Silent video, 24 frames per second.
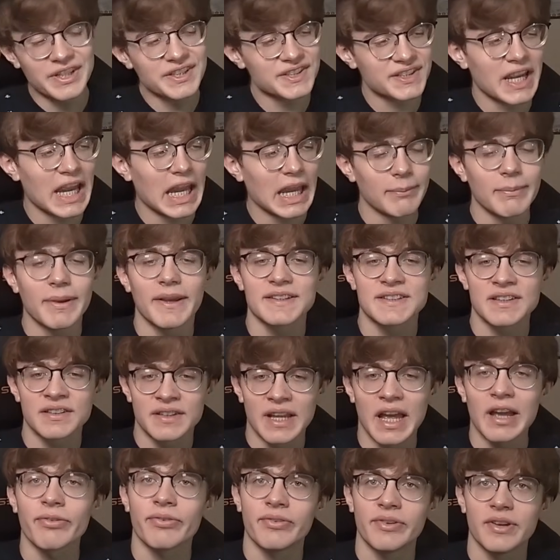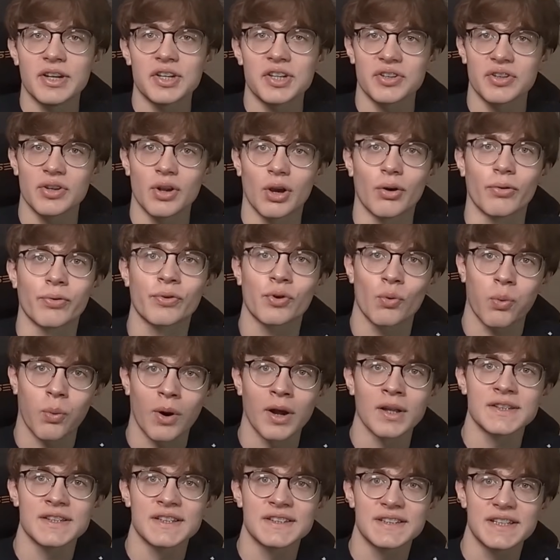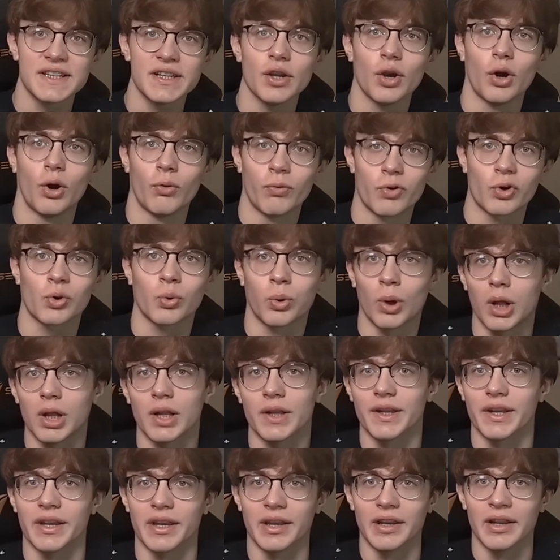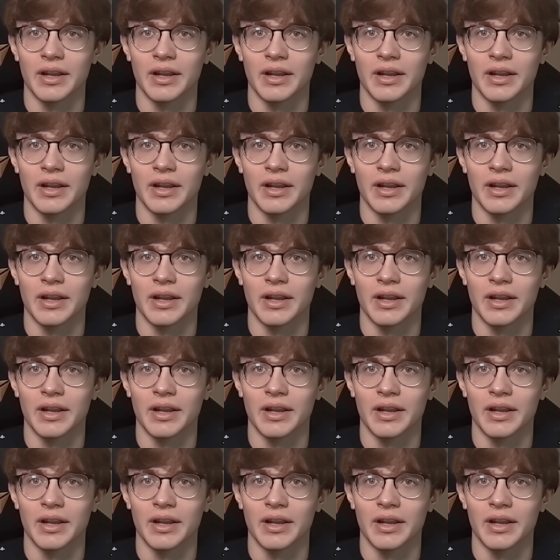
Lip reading: game is a definition of quantity over quality,